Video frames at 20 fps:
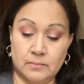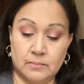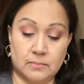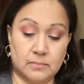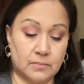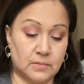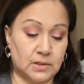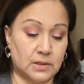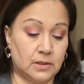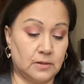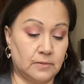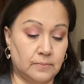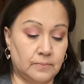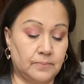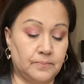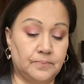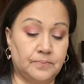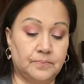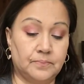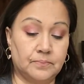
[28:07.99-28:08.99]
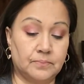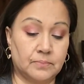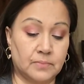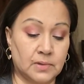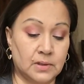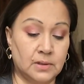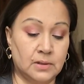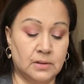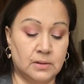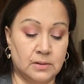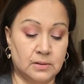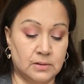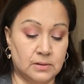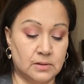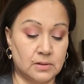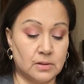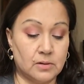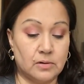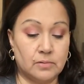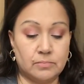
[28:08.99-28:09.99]
Okay.
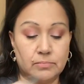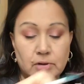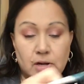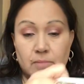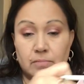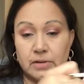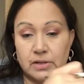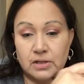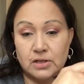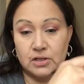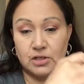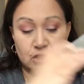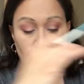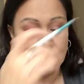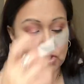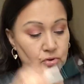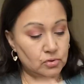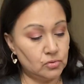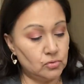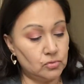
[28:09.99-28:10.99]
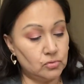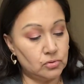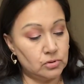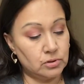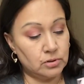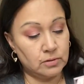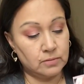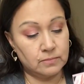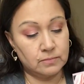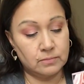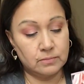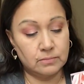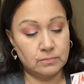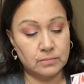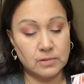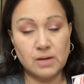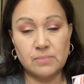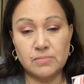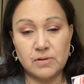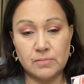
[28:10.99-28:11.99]
So I'm probably going to use,
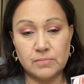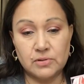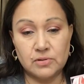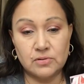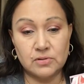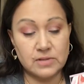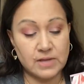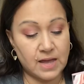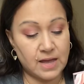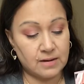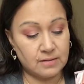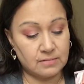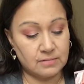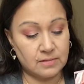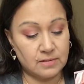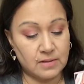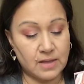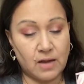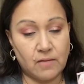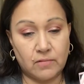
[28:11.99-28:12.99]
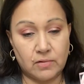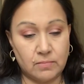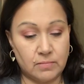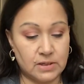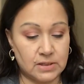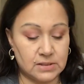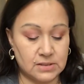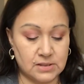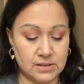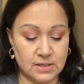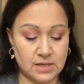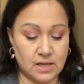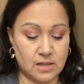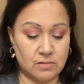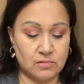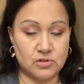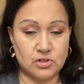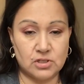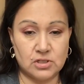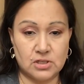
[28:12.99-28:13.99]
I'll probably use that and that one mixed together
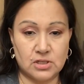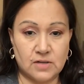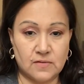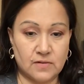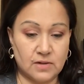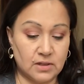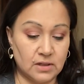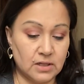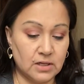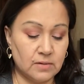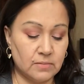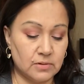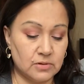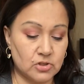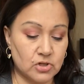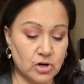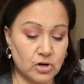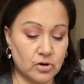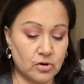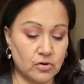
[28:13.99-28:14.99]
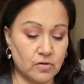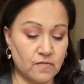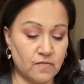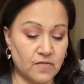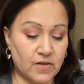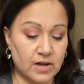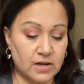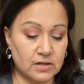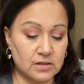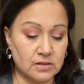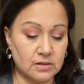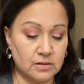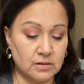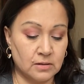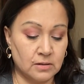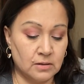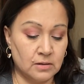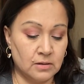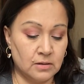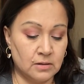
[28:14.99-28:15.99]
just to give it a little bit darker effect.
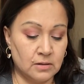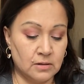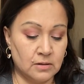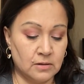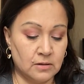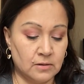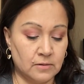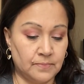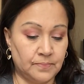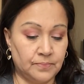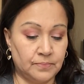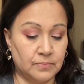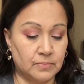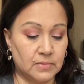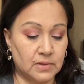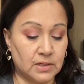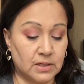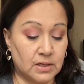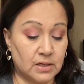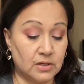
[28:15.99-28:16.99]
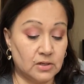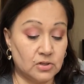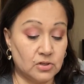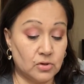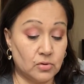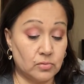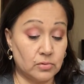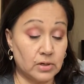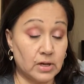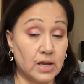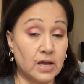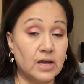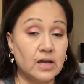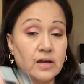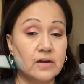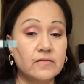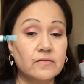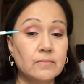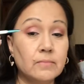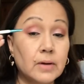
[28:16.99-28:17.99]
And I don't
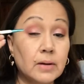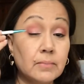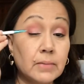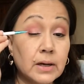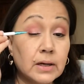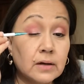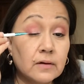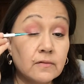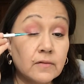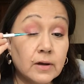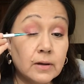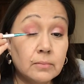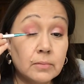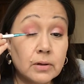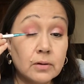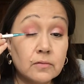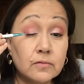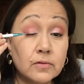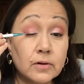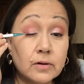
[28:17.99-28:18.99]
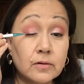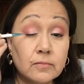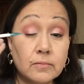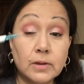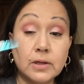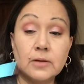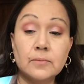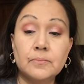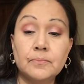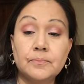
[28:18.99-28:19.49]
have my magnifying mirror in front of me